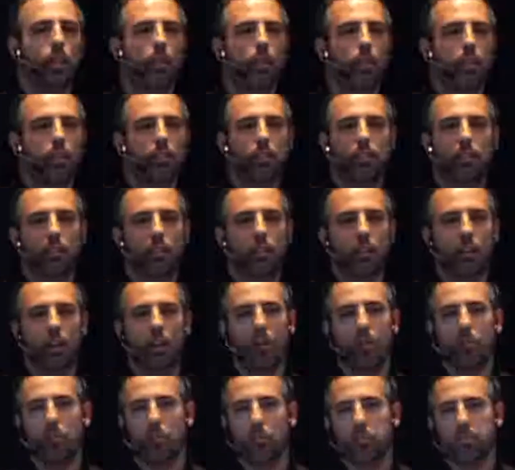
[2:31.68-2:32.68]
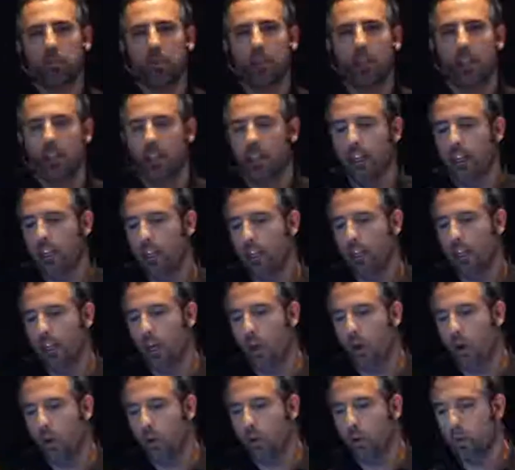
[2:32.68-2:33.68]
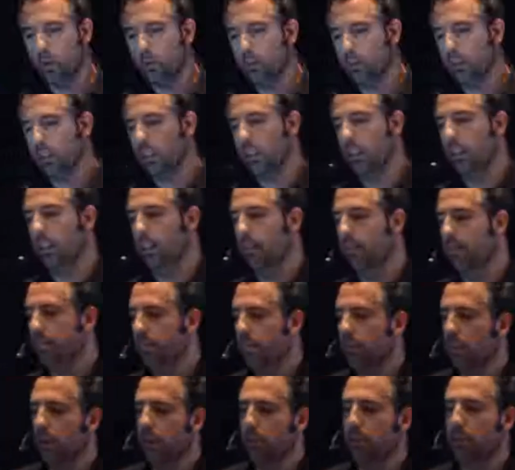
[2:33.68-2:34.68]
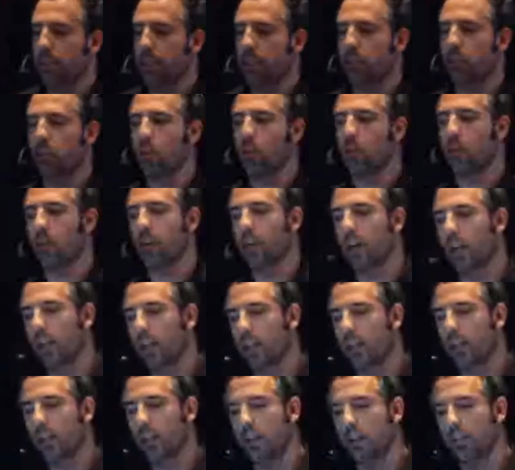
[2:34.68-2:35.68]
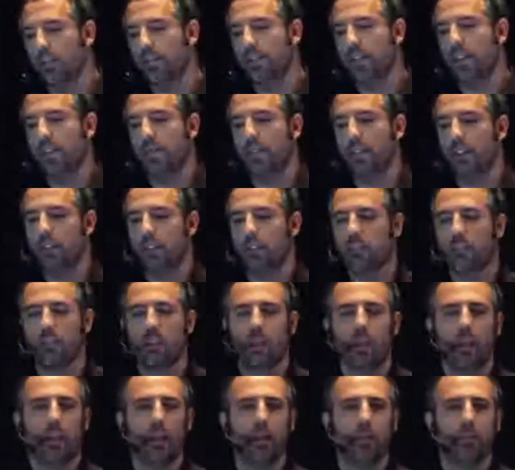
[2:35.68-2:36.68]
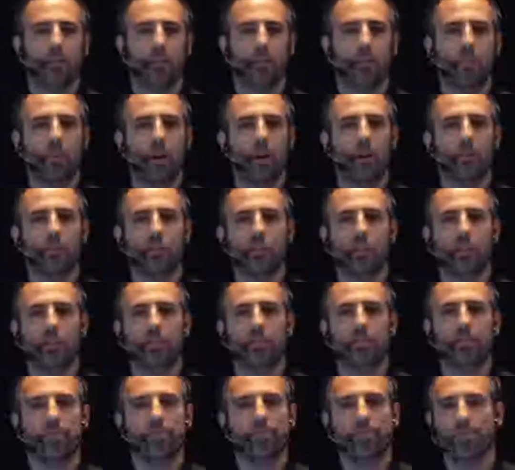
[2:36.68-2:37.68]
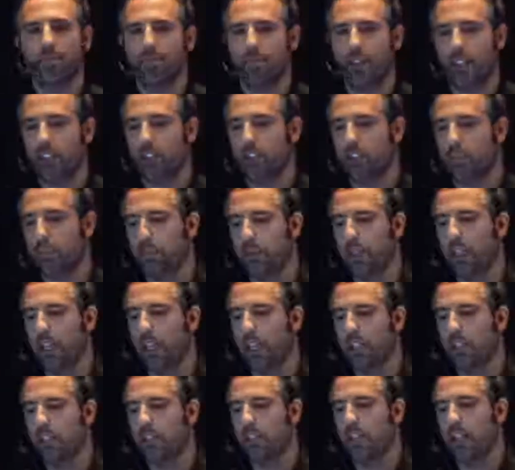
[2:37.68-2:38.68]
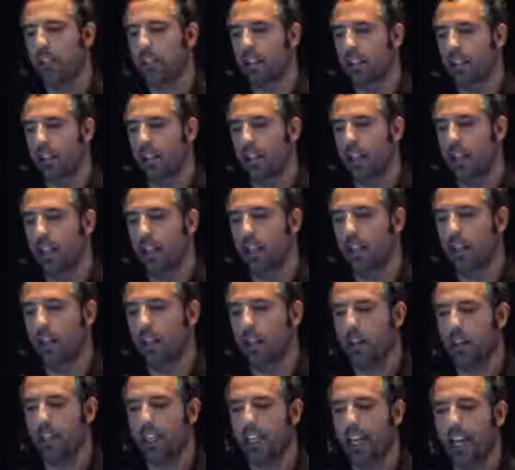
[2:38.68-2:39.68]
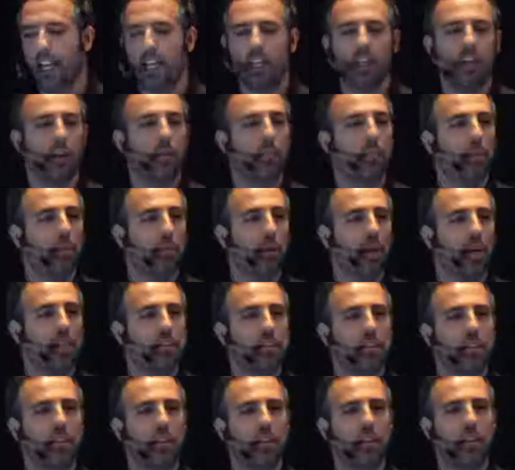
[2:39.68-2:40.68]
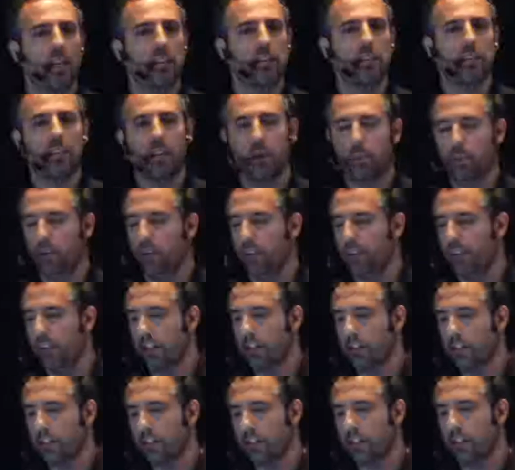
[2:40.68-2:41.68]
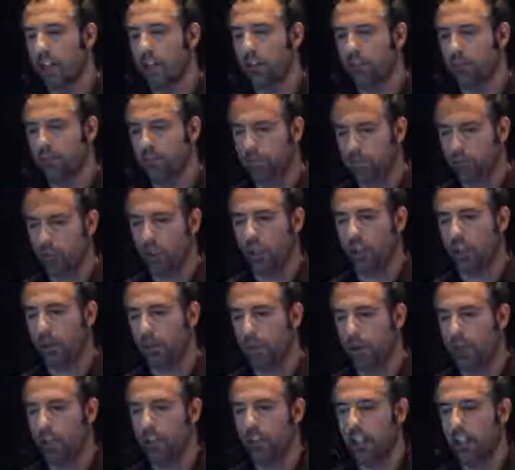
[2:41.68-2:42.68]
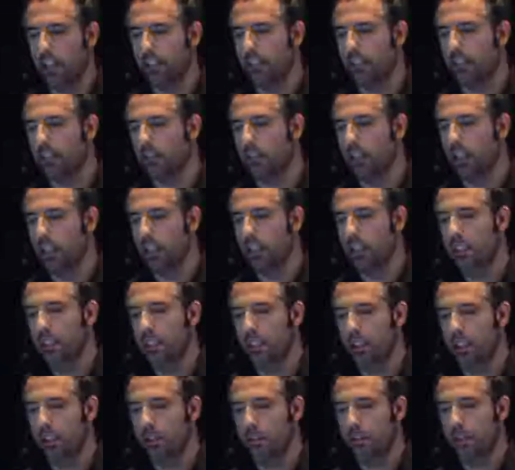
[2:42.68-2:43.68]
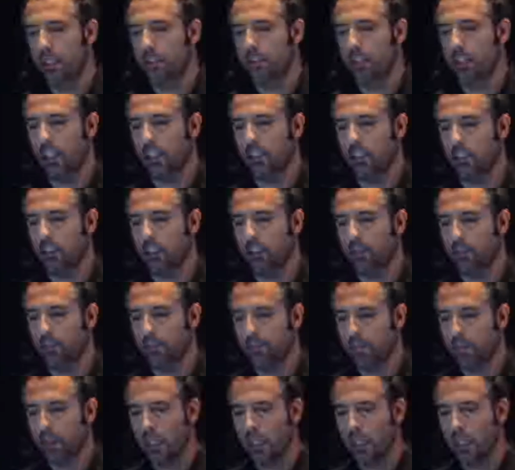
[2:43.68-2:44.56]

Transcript: this, there are uh, a whole uh, plethora of different uh, browser vendor plugins that uh, are getting compromised in the last couple of years. I'll talk about that a little bit later.